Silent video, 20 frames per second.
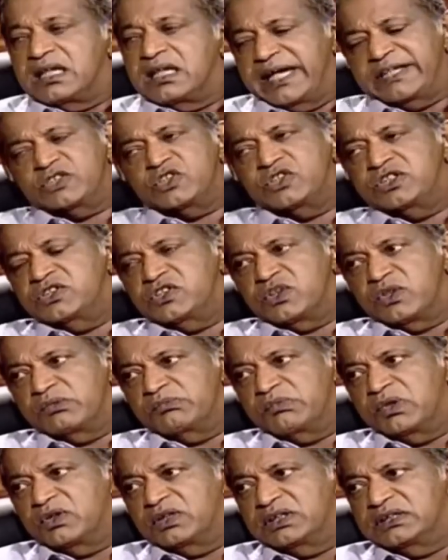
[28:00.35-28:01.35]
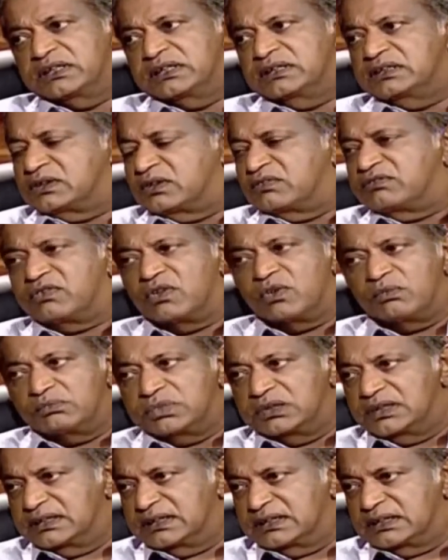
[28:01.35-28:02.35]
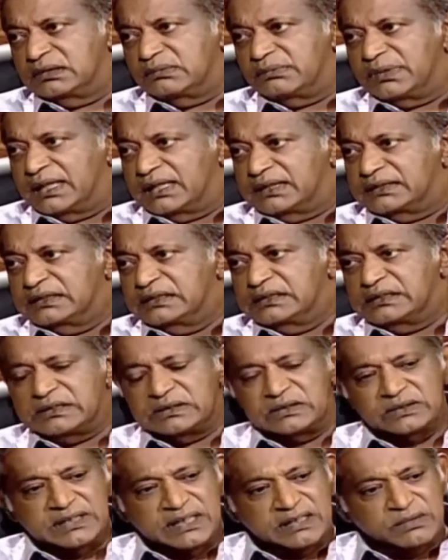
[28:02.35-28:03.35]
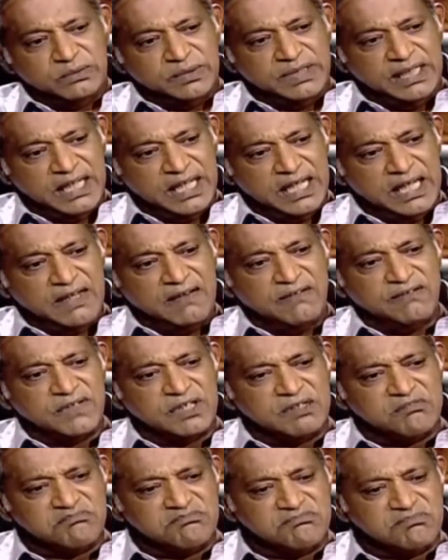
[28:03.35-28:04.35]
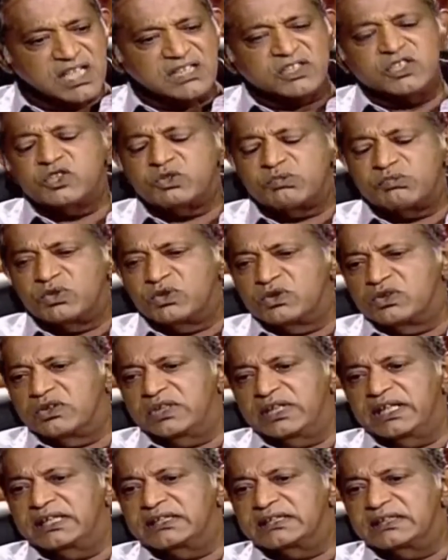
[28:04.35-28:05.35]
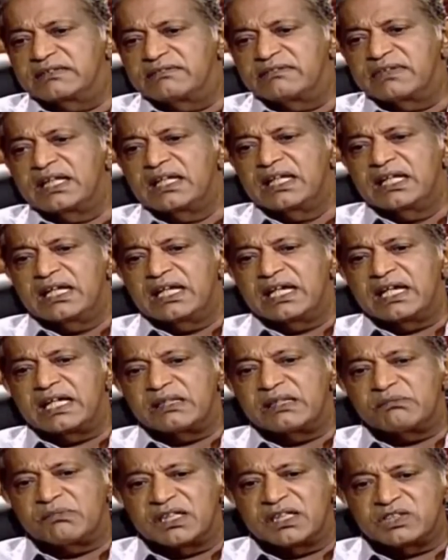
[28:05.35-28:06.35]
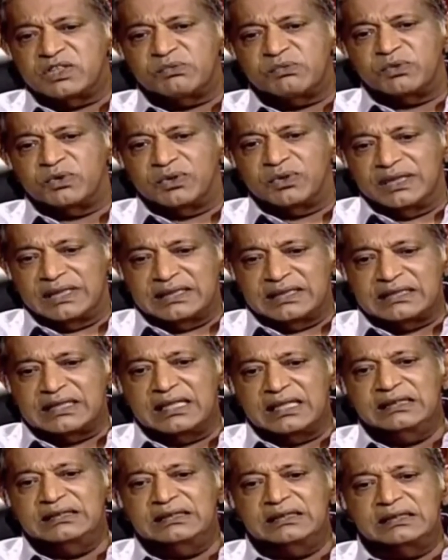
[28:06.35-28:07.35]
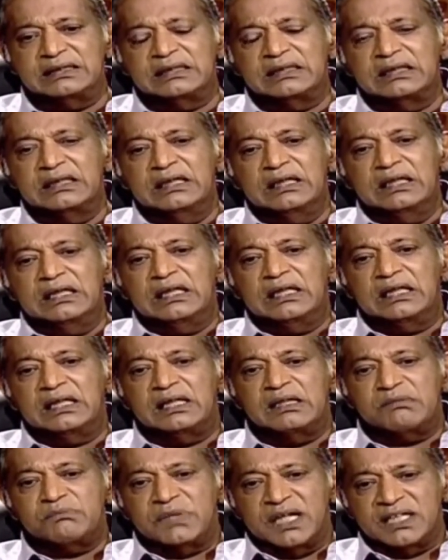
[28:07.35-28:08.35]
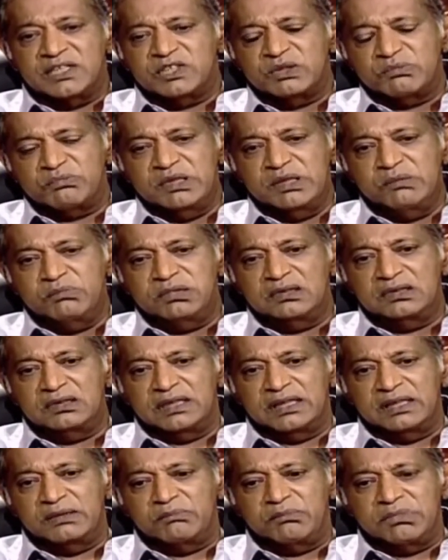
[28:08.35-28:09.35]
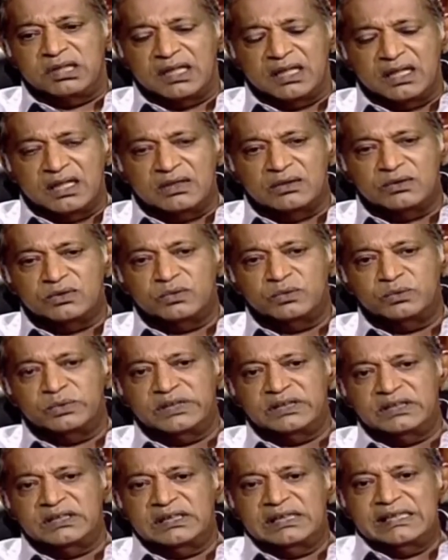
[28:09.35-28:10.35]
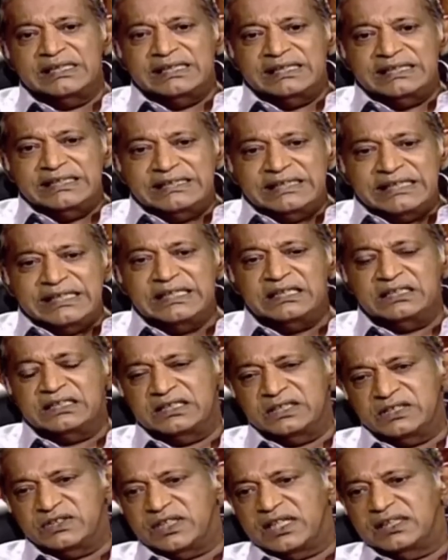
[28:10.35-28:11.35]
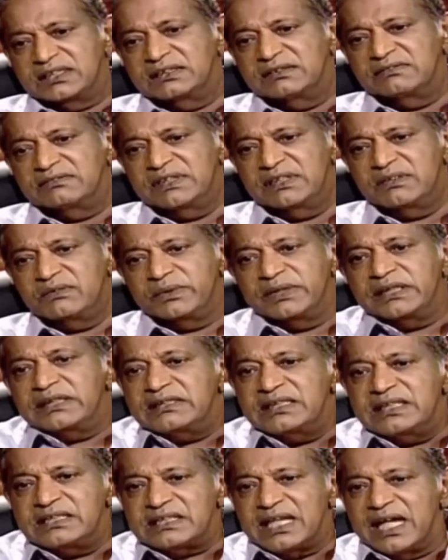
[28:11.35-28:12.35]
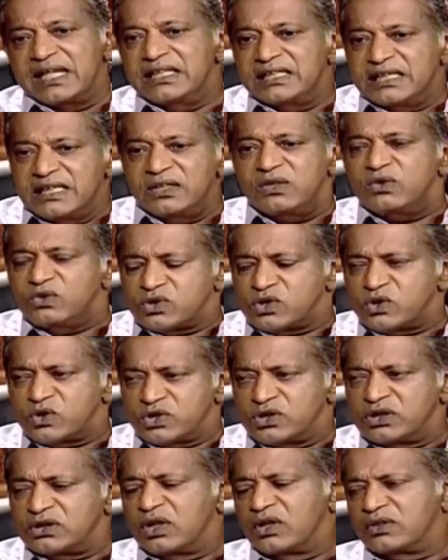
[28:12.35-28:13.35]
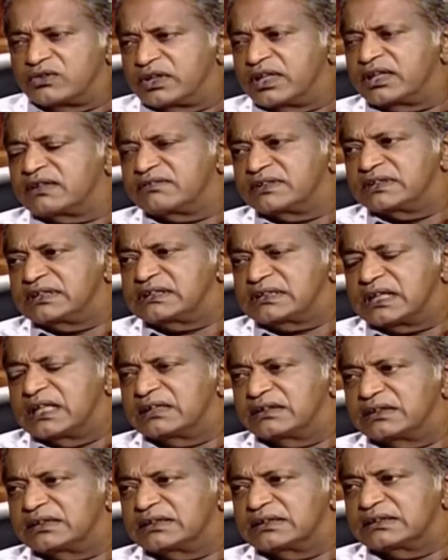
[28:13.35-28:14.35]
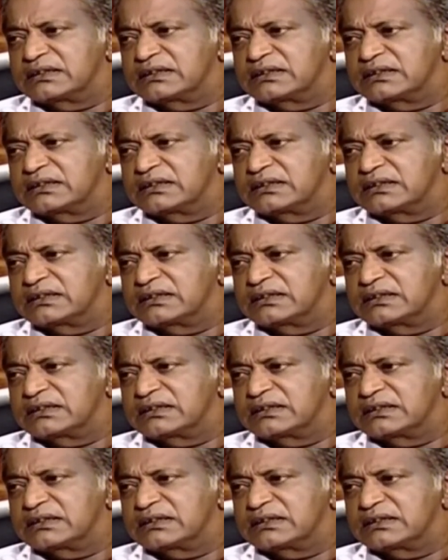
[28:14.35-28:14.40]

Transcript: actually join politics or form political parties so that we have a much more creative and a much more exciting uh, bunch of people in power who will deal constructively with designing a new social contract for this country.